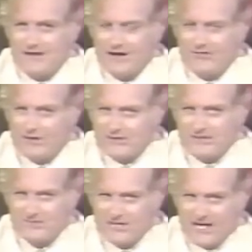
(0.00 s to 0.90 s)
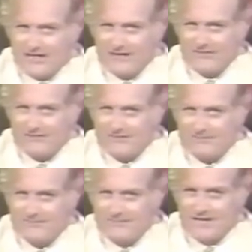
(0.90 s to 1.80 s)
of those objectives
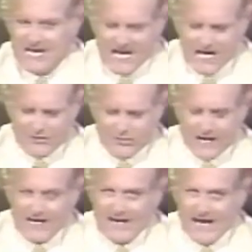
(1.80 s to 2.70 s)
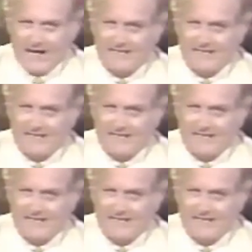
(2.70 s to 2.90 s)
and write it out.